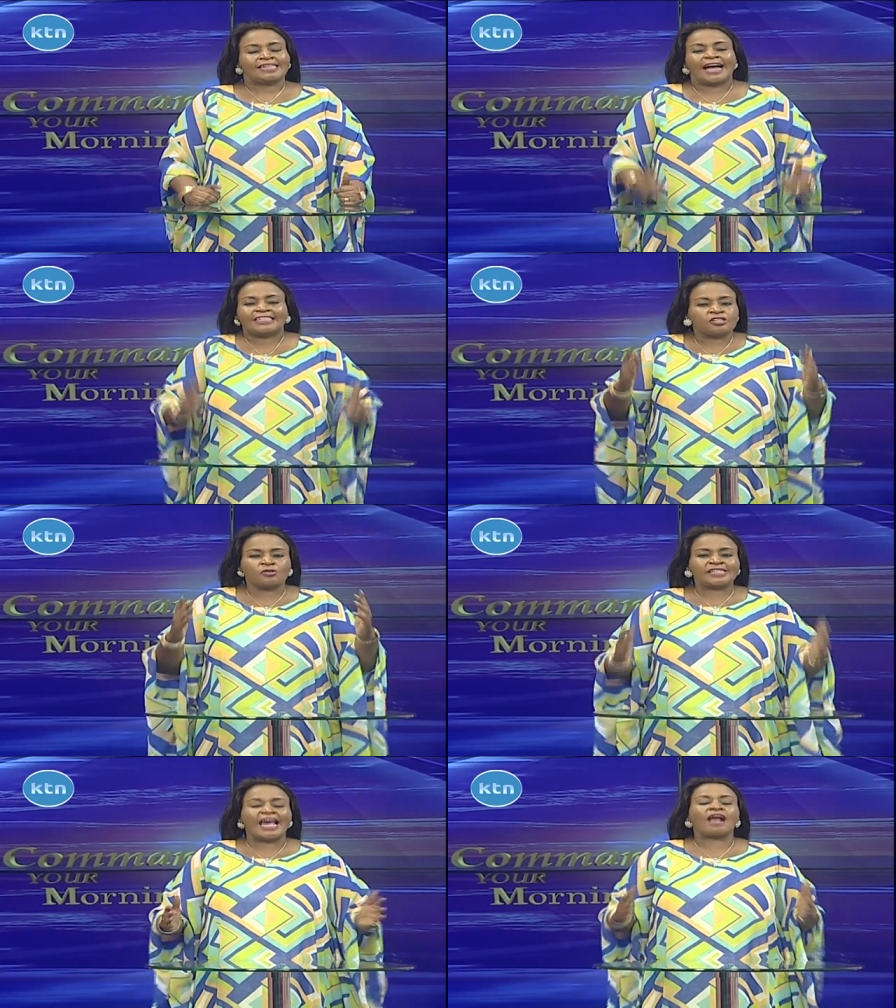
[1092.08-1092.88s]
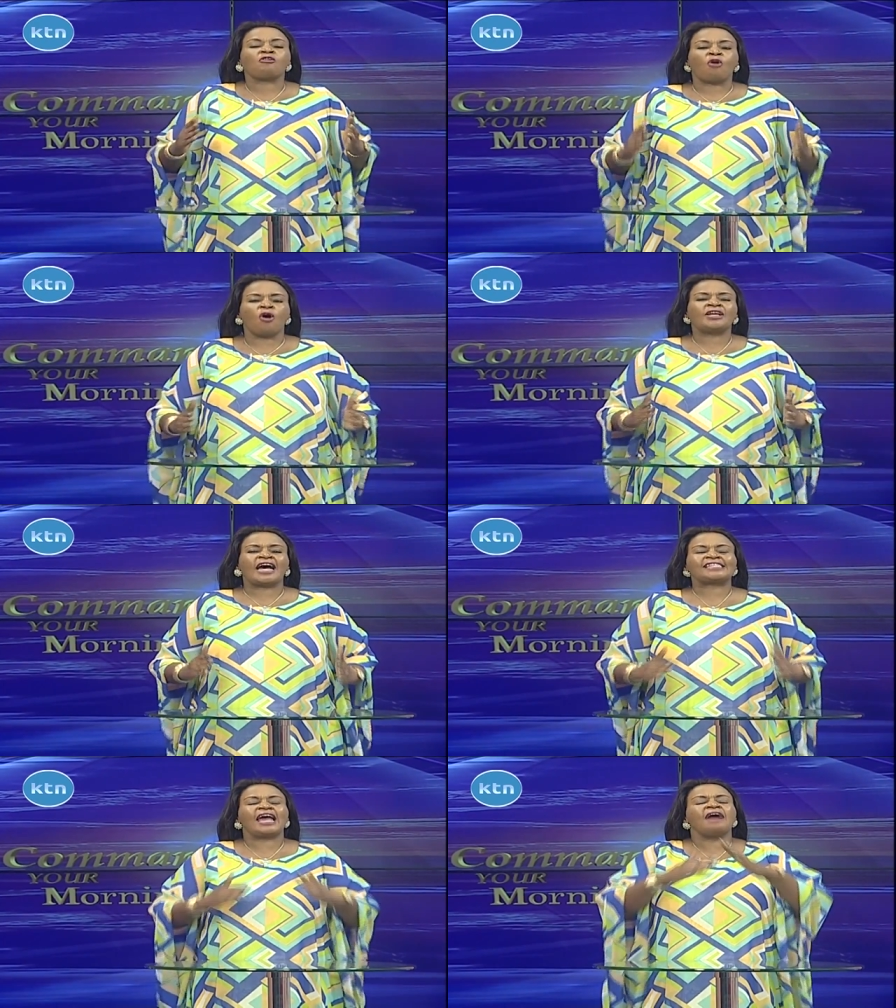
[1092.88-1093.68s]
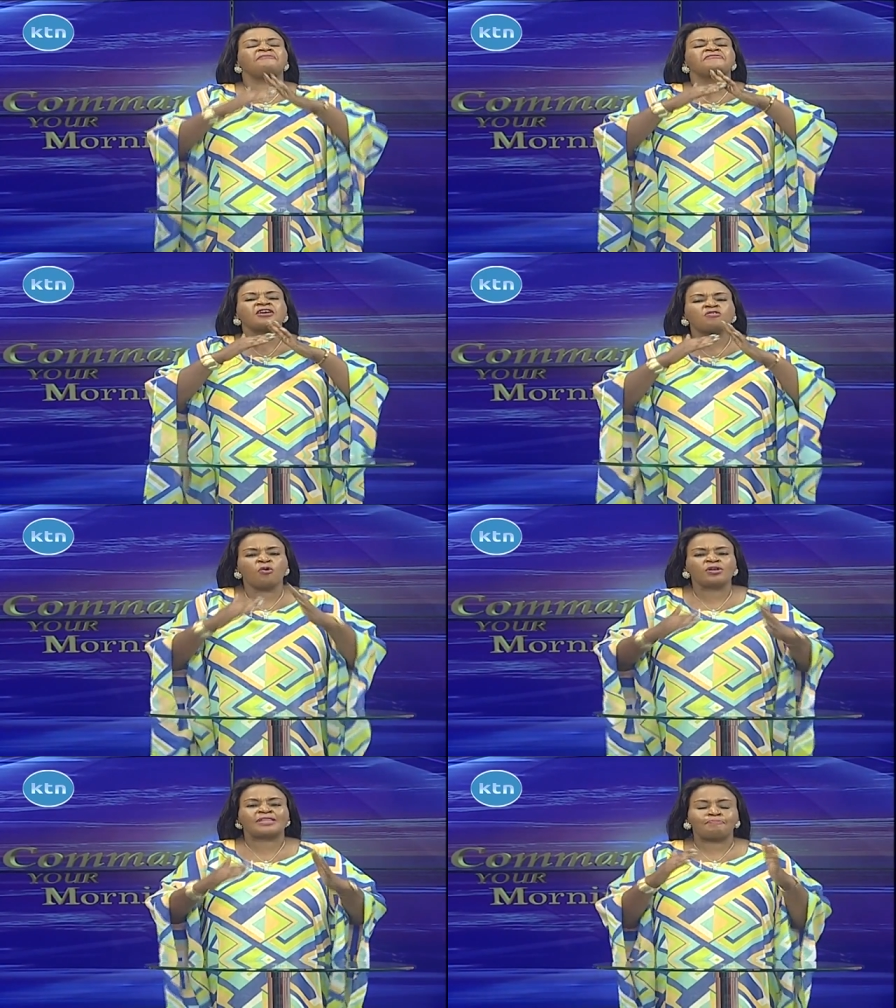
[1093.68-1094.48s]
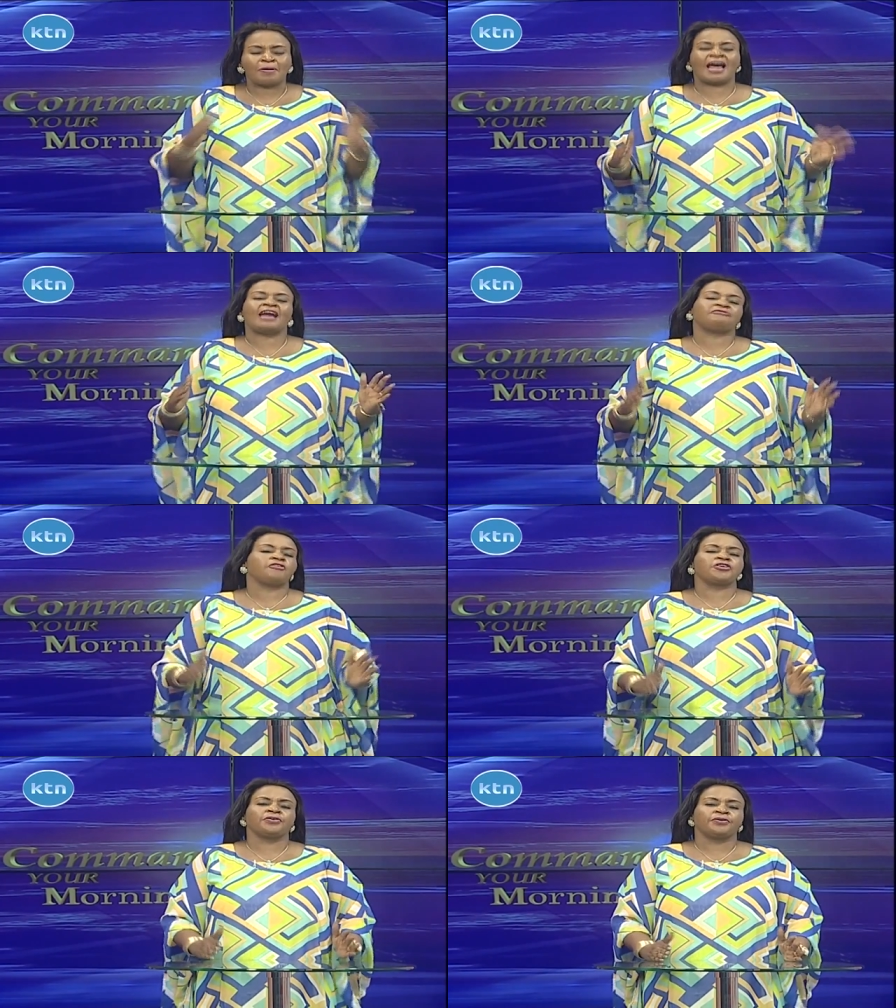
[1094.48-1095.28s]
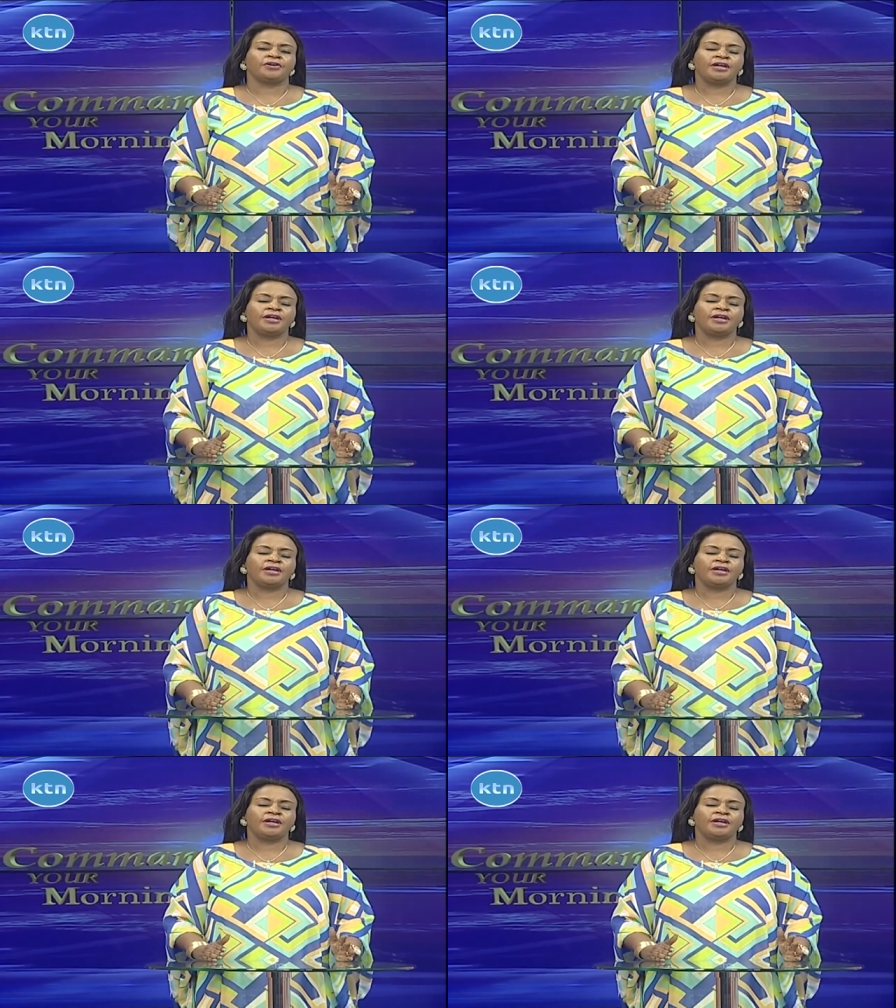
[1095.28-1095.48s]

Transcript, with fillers: That is to say, God has every good plan for you.